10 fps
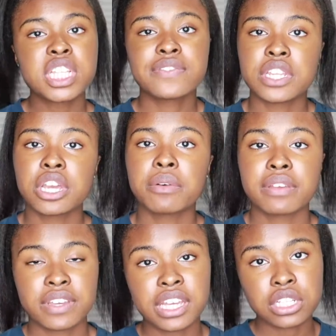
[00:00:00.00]
this video,
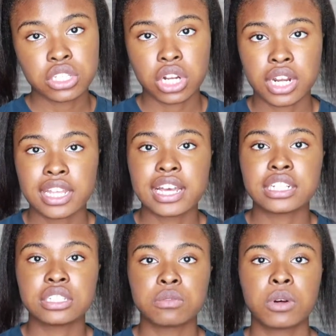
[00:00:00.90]
if you get started, I
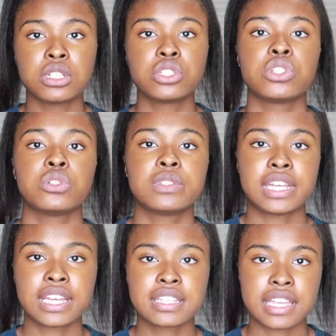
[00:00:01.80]
just want to
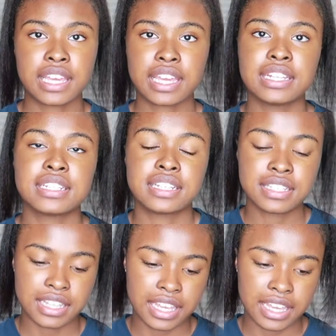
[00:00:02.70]
take a second to
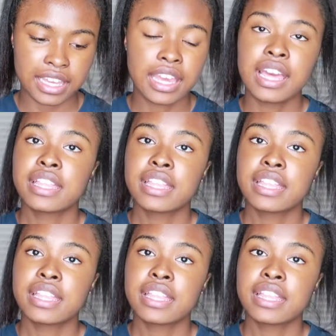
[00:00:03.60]
say